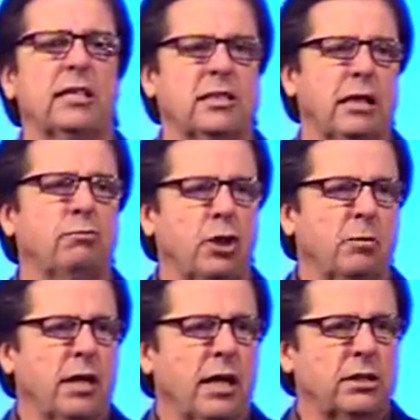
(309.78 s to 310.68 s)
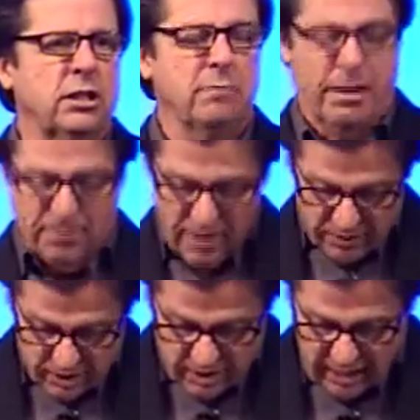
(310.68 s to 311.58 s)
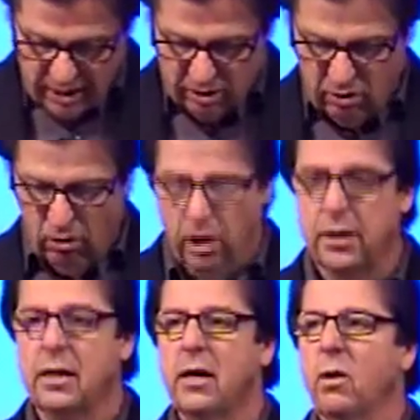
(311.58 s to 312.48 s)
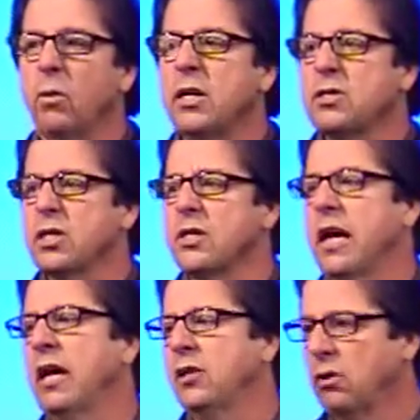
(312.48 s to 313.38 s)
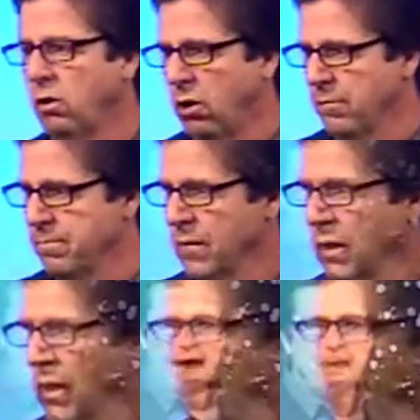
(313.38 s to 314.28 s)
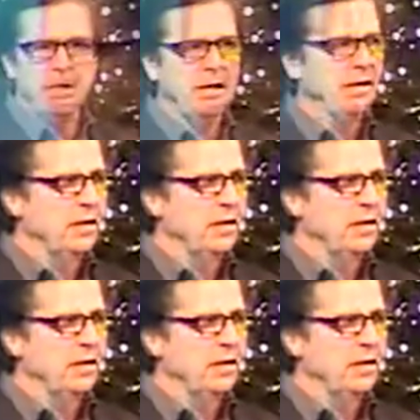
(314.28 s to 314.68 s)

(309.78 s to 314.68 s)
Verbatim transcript: that same terminology about the day of the Lord. When is the day of the Lord? I believe the